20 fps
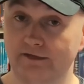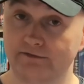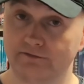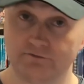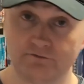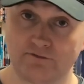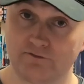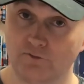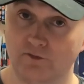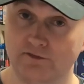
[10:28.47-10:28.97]

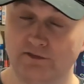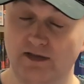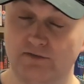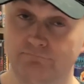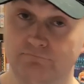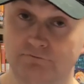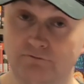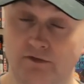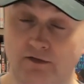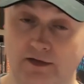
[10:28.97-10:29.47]
another one
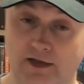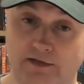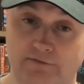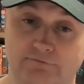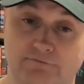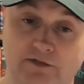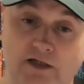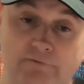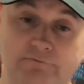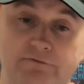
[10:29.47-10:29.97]
I've not
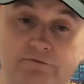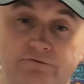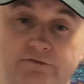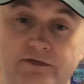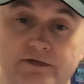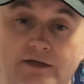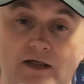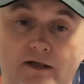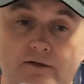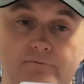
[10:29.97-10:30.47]
had time to
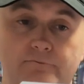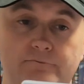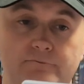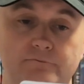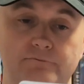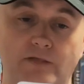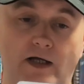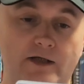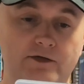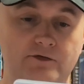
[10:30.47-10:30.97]
see yet.
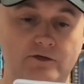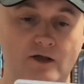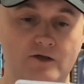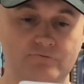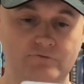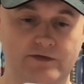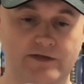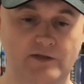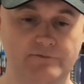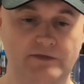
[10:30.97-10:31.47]
I
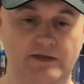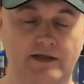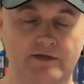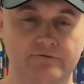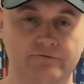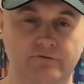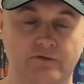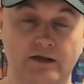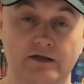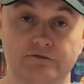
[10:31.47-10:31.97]
can't really get my
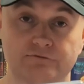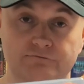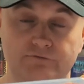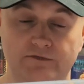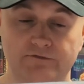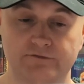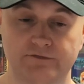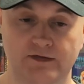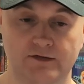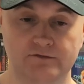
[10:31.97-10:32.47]
hands on it. It's
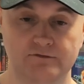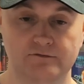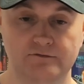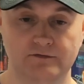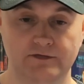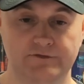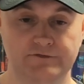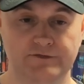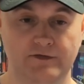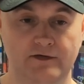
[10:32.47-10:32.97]
renting out
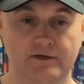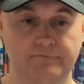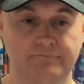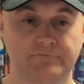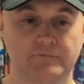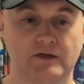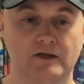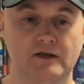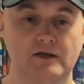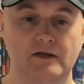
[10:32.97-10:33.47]
all the time.
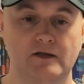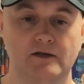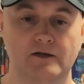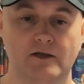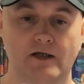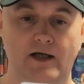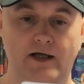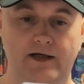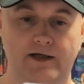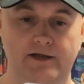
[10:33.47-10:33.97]

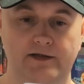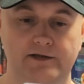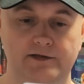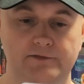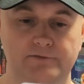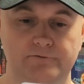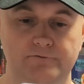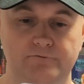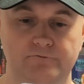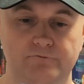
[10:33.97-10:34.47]

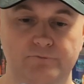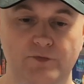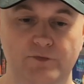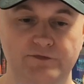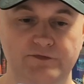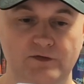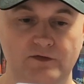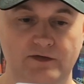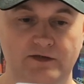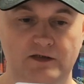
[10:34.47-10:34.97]
But
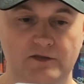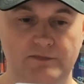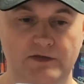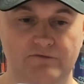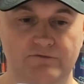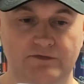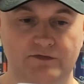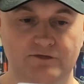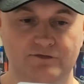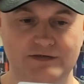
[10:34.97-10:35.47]
we do like a
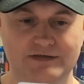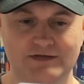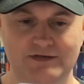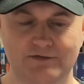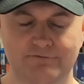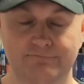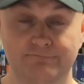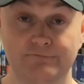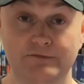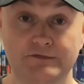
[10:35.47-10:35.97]
bit of a
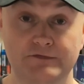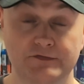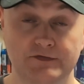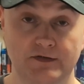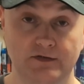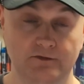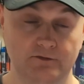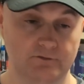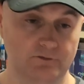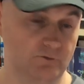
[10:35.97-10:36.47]
creature
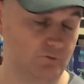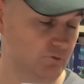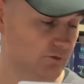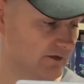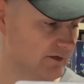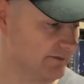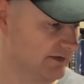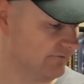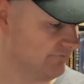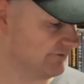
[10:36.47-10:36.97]
feature
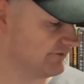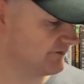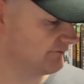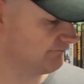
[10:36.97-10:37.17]
with a bit of a